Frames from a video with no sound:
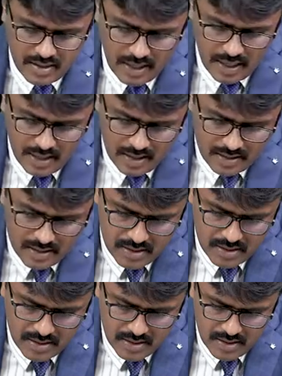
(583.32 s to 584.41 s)
Another
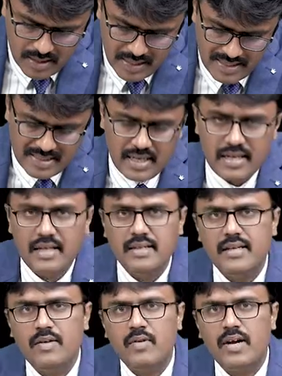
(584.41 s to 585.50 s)
exciting
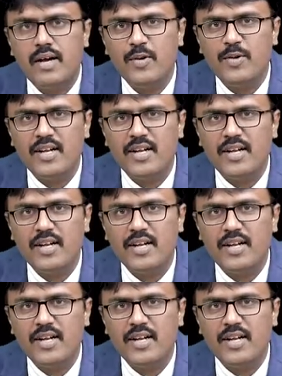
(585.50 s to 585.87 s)
thing what I want